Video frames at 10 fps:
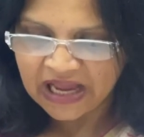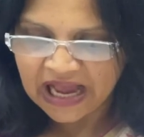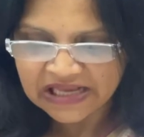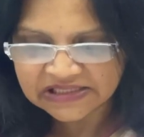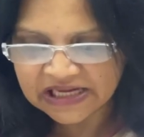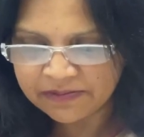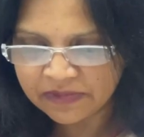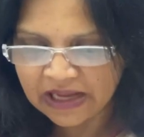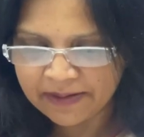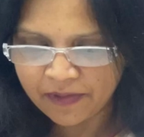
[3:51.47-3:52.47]
ask him
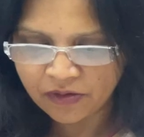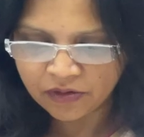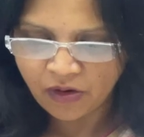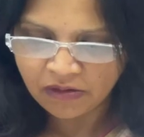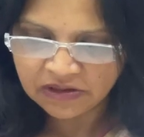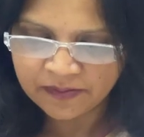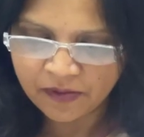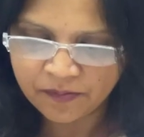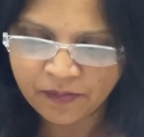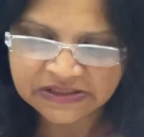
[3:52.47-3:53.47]
about all the
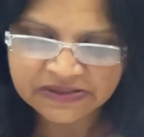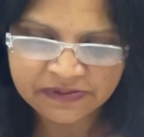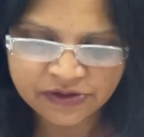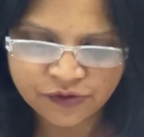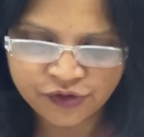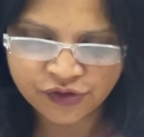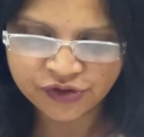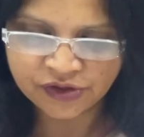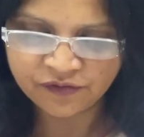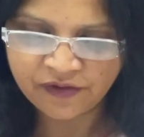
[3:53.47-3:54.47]
possible
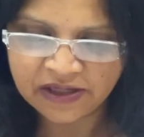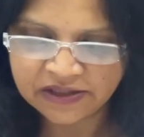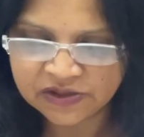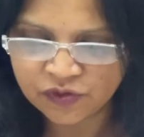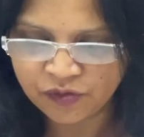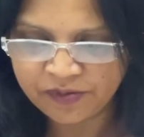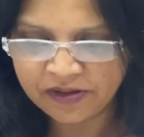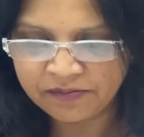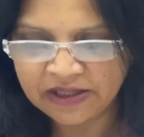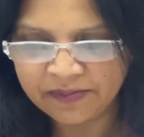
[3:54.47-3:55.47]
situations where this could
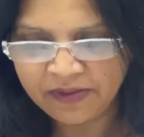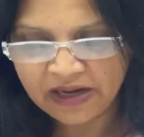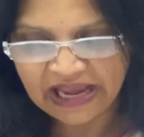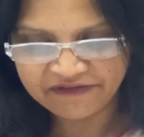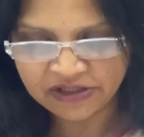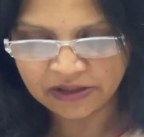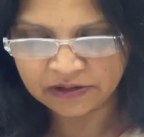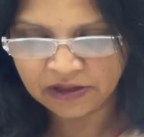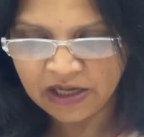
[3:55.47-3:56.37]
become evident,